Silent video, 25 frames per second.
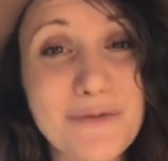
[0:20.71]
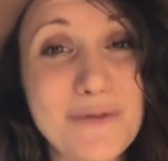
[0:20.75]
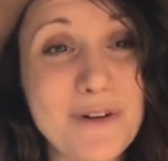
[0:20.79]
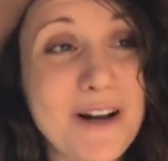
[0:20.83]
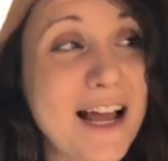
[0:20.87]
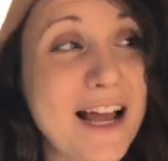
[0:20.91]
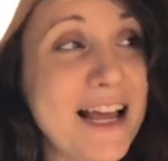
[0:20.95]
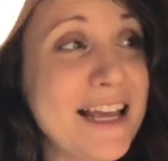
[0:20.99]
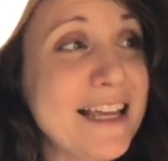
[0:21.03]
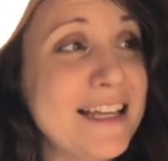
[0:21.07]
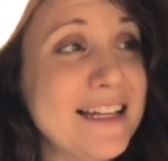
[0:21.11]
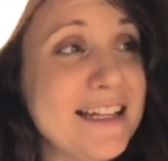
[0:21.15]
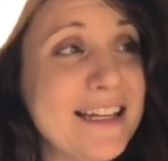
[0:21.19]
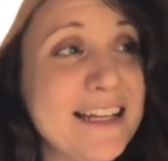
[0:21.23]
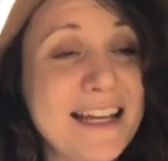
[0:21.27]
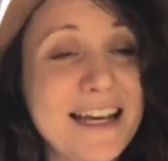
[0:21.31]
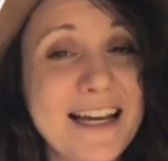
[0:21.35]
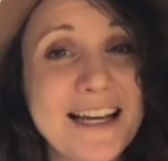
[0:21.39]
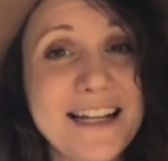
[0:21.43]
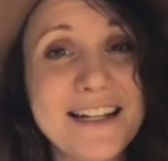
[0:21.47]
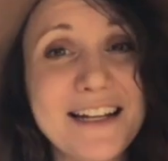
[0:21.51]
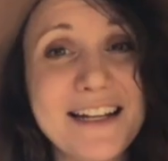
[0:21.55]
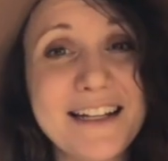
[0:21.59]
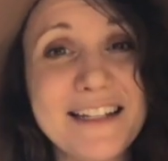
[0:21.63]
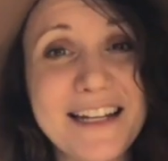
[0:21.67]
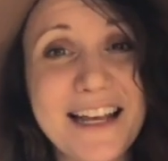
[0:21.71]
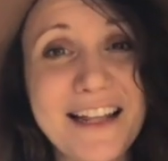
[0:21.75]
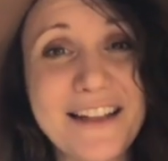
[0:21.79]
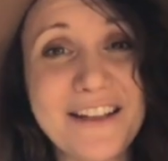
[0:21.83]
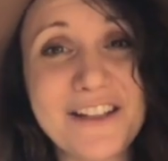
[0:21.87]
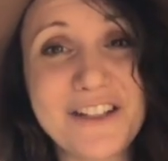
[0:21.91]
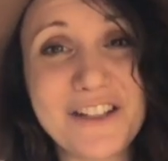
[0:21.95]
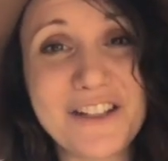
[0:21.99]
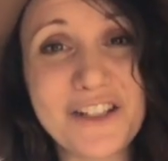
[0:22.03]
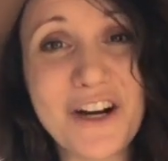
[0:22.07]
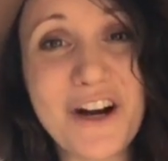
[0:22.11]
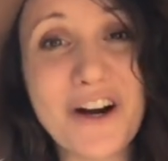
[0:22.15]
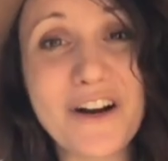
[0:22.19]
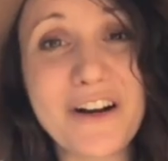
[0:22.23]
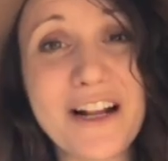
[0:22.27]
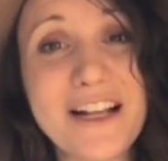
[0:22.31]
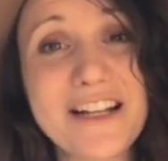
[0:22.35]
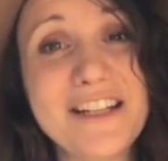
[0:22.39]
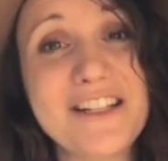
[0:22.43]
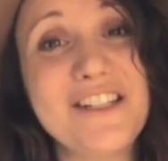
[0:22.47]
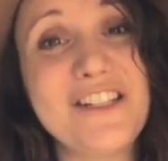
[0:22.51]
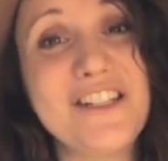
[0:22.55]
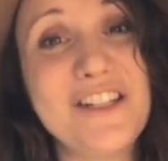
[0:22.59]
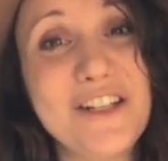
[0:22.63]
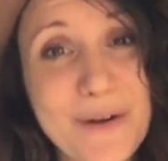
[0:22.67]
When I can get Italian chard, I
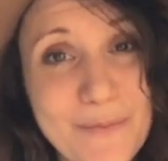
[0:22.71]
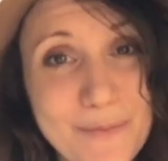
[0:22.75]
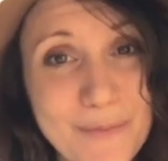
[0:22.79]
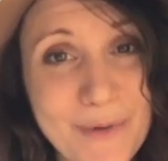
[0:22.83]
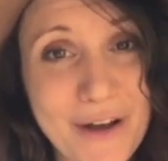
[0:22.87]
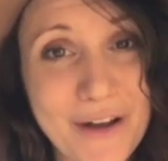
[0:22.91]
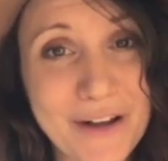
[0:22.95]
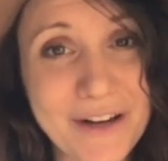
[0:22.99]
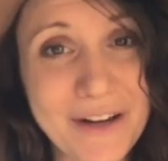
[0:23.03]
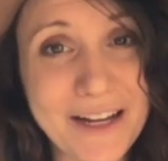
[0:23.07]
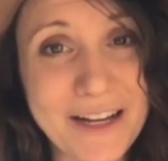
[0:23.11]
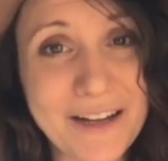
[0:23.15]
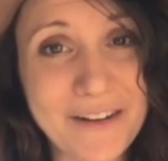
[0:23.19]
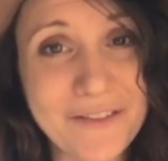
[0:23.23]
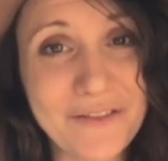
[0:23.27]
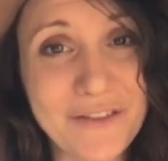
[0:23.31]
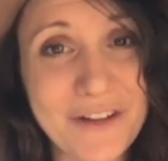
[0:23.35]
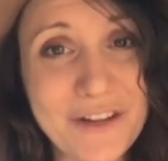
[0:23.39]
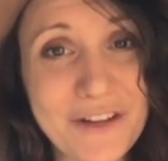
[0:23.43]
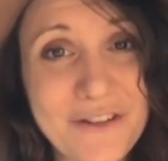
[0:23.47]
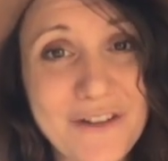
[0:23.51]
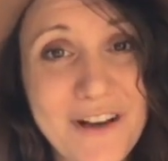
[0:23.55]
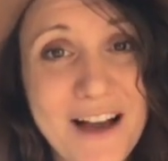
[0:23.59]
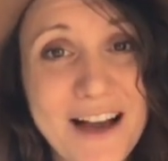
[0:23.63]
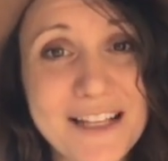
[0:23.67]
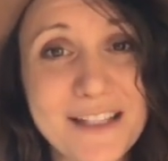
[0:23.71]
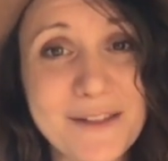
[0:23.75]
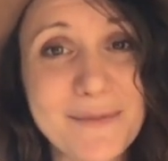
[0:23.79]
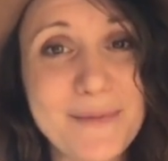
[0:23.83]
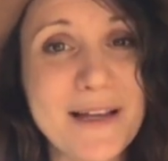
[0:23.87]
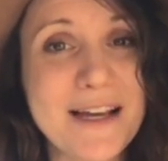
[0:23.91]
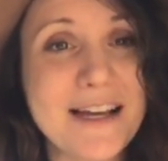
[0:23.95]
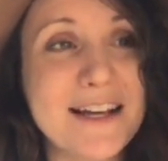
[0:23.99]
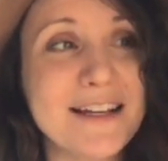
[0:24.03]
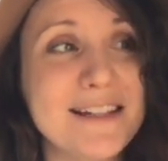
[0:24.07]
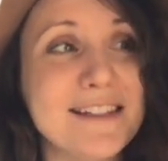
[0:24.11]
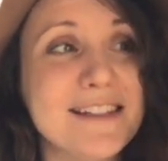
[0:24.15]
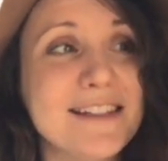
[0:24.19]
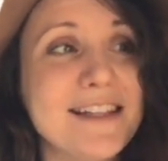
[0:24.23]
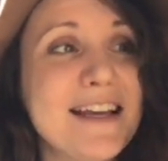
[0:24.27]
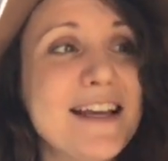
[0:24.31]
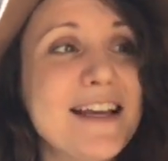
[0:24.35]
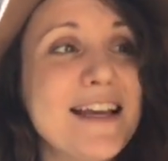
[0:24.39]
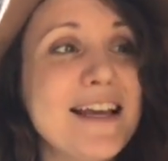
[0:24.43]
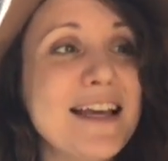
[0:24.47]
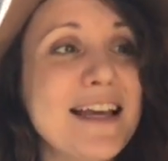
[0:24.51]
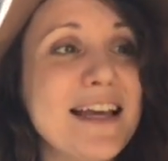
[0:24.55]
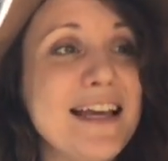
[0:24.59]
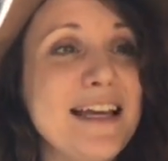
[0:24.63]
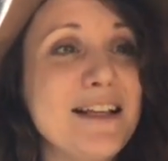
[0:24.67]
jump on it for you guys because
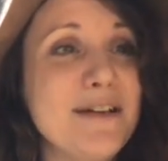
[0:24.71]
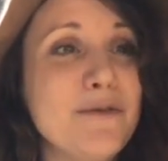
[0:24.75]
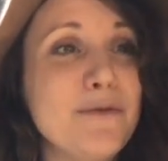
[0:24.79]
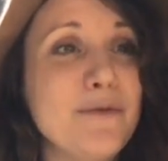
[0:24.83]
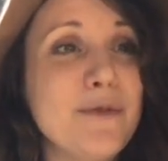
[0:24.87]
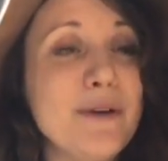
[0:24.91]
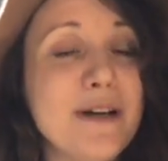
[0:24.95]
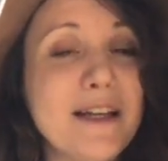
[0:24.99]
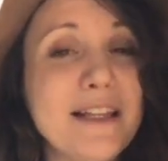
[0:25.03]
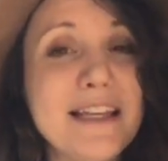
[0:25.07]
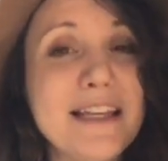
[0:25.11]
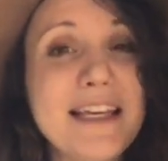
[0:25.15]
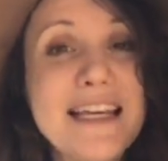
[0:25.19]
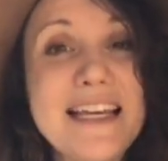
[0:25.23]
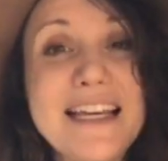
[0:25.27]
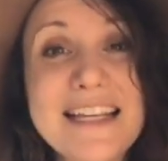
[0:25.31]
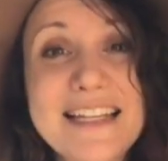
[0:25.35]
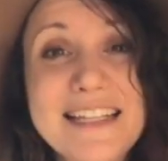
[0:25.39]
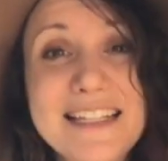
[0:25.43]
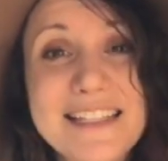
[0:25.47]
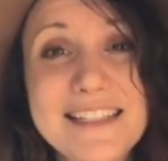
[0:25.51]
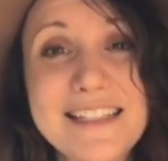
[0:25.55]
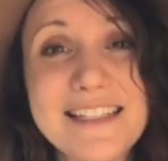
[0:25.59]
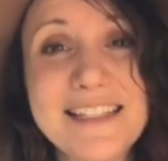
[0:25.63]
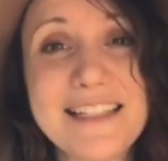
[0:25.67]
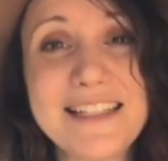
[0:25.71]
it really is